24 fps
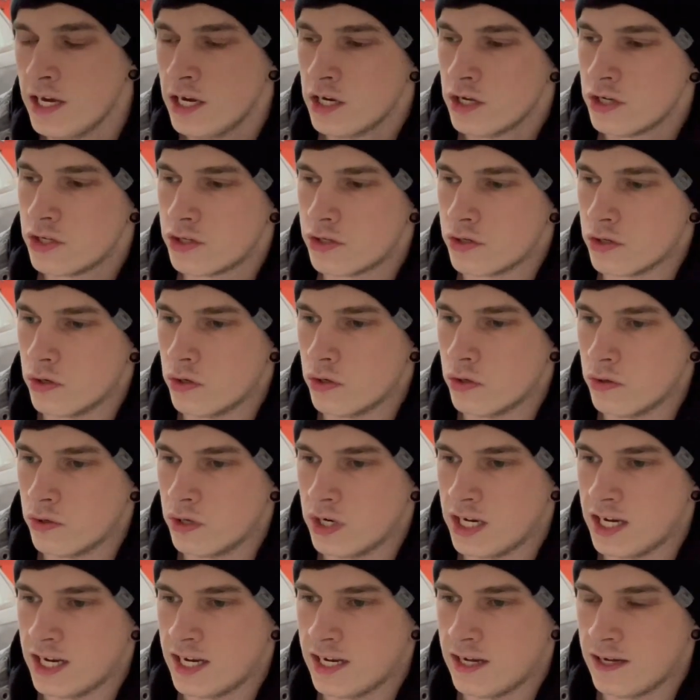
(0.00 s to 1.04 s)
So
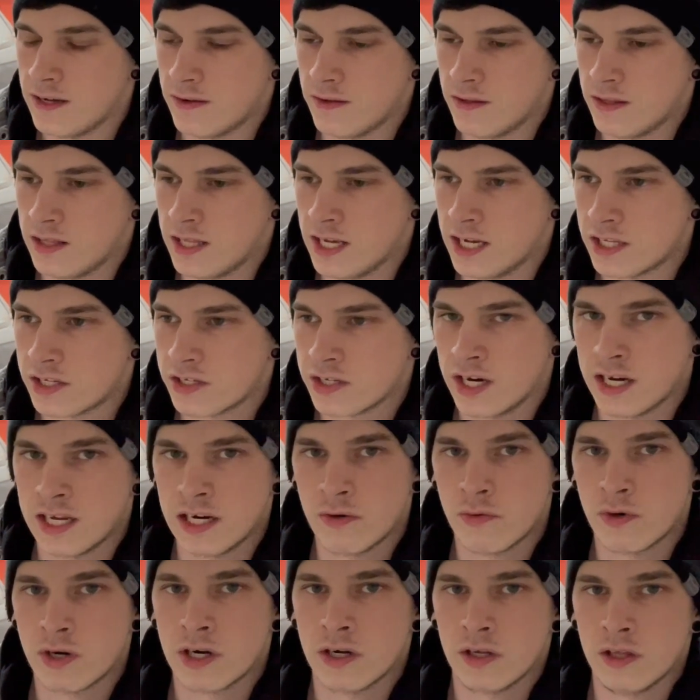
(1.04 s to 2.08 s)
uh, that's kind of
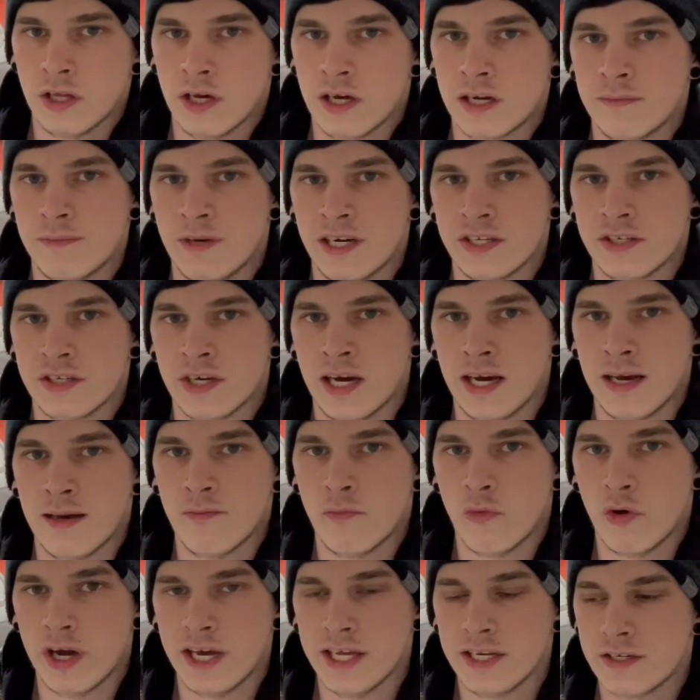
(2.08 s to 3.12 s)
where a lot of my time
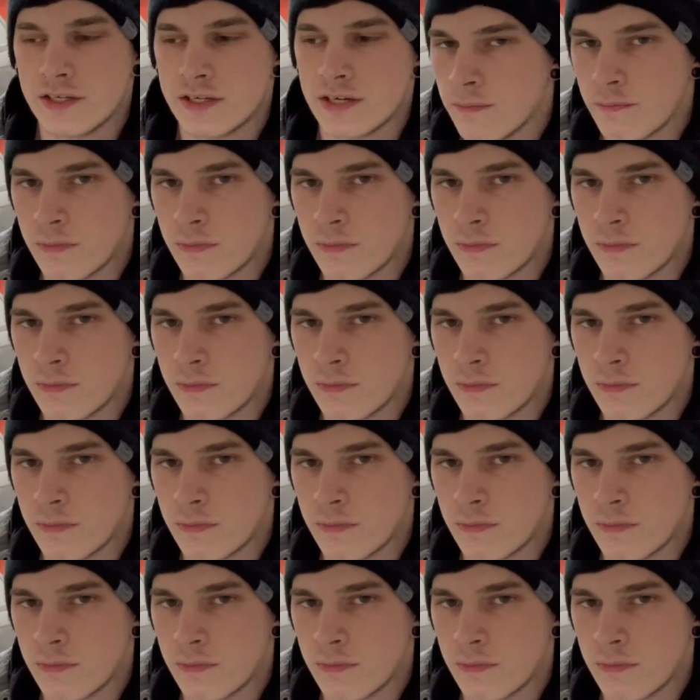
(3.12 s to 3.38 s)
went.